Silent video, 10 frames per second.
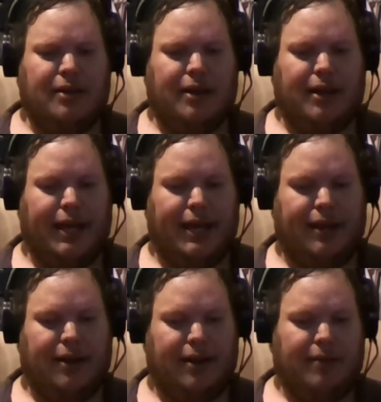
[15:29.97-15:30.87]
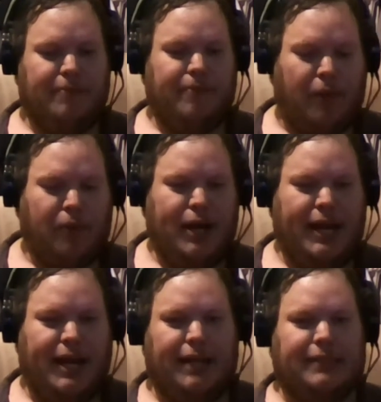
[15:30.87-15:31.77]
and I went
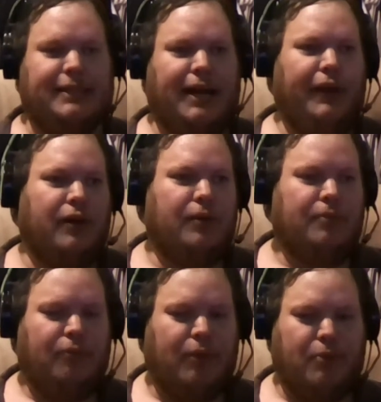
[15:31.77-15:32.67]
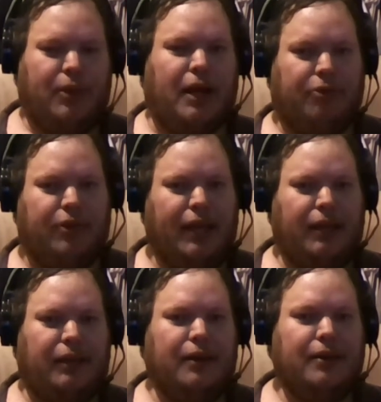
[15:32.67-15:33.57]
in and tell them, when without
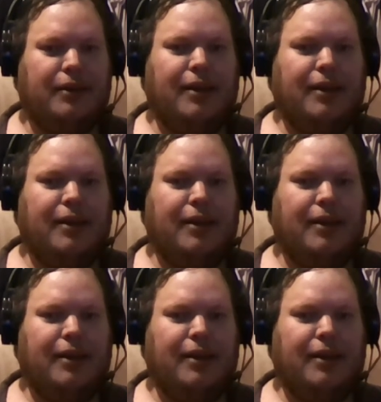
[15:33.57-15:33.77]
thinking,